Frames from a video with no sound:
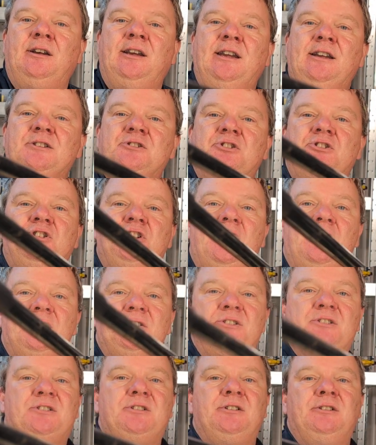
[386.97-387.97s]
It's
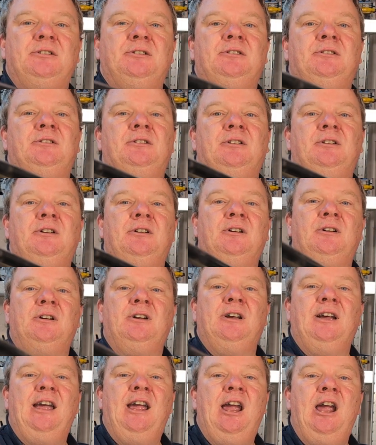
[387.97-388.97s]
just
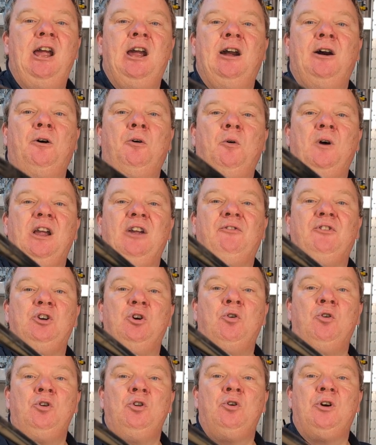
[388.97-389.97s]
how, if
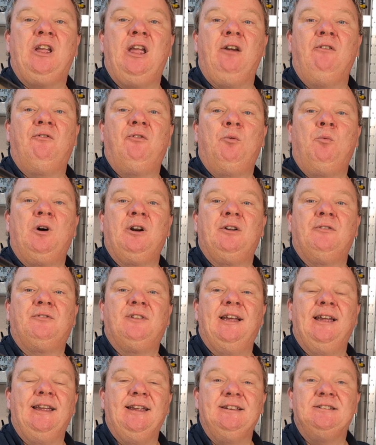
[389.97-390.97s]
you're looking for one of
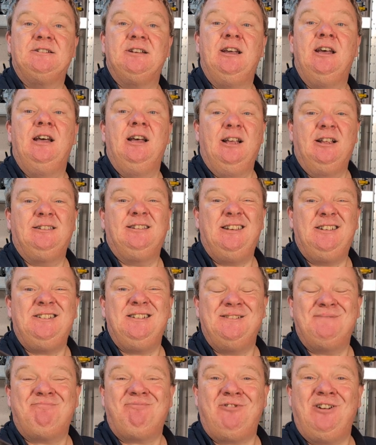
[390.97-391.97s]
these,
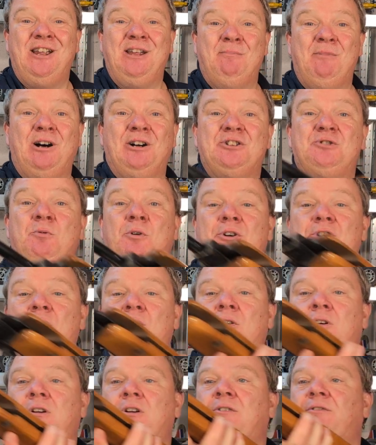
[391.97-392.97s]
this is pretty much what
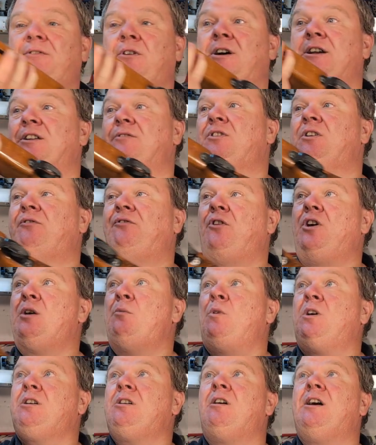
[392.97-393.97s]
you're going to find. If you
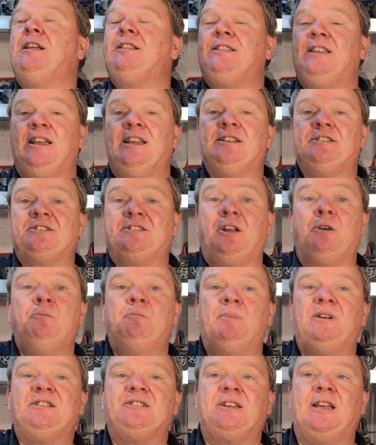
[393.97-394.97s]
find one like this,
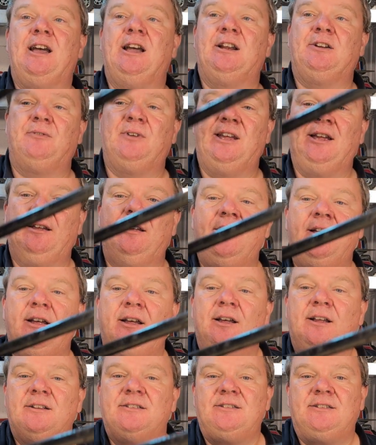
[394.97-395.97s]
don't be scared of it.
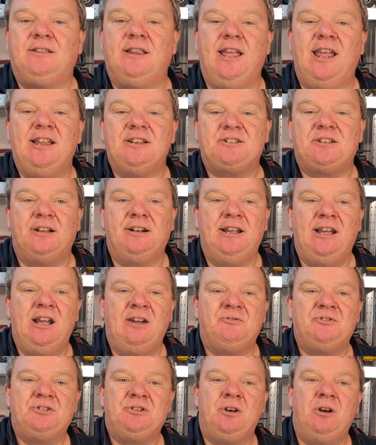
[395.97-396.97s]
It's going to
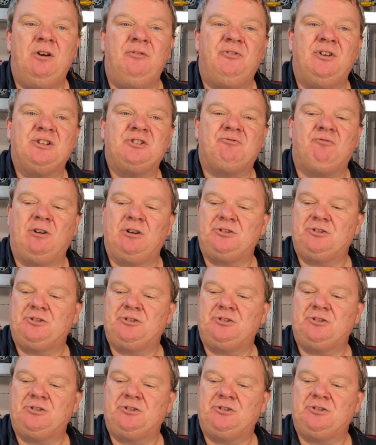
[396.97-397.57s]
have surface